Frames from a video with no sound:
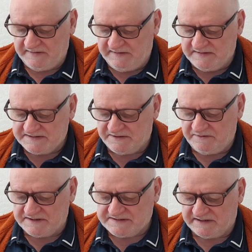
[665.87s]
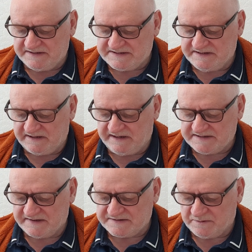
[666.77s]
So a standard staircase
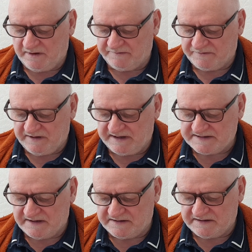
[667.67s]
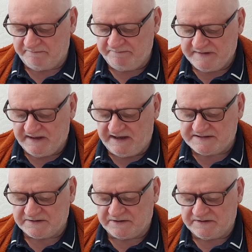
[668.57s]
has 12 threads, and
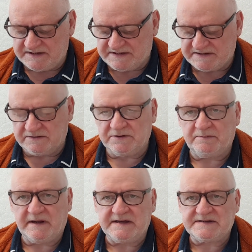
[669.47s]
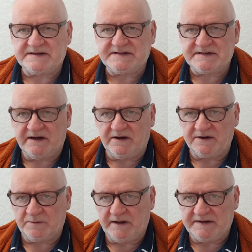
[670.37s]
this is a good place to
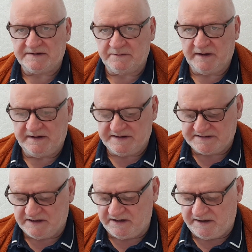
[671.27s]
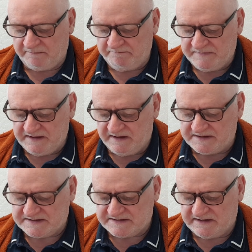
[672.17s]
start when designing a
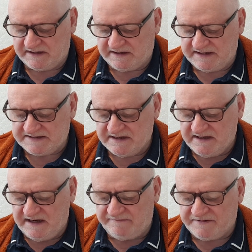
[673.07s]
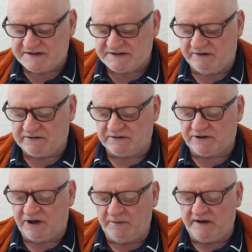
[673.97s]
staircase. If the total
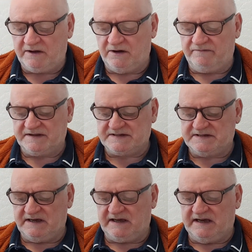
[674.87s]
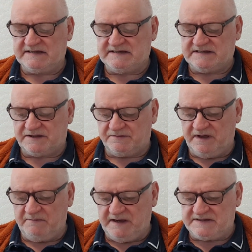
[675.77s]
going of a staircase is 3
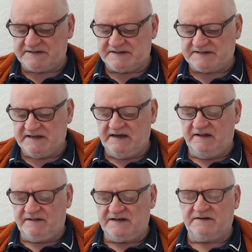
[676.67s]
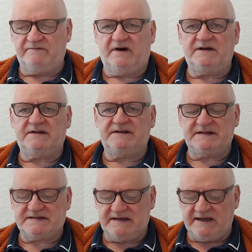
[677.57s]
meters, then dividing
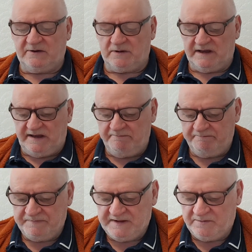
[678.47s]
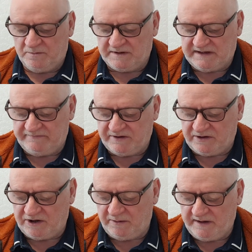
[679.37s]
this equally will give a
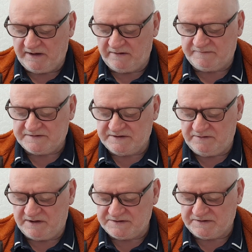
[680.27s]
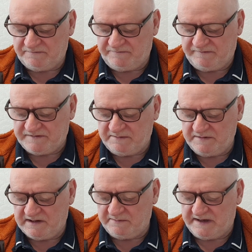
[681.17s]
going of 250
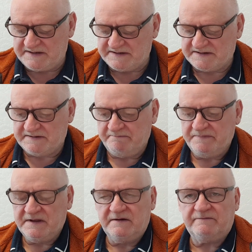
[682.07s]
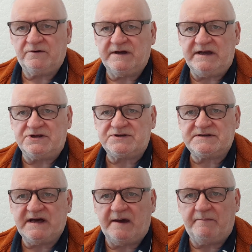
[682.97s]
millimeters for each
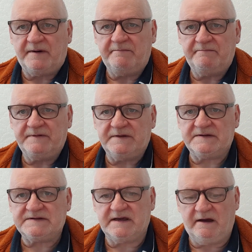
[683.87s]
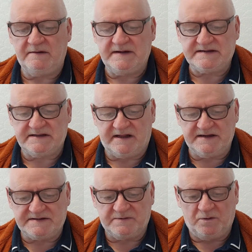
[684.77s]
step. You see how easy that
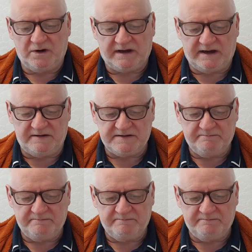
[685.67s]
is to work out.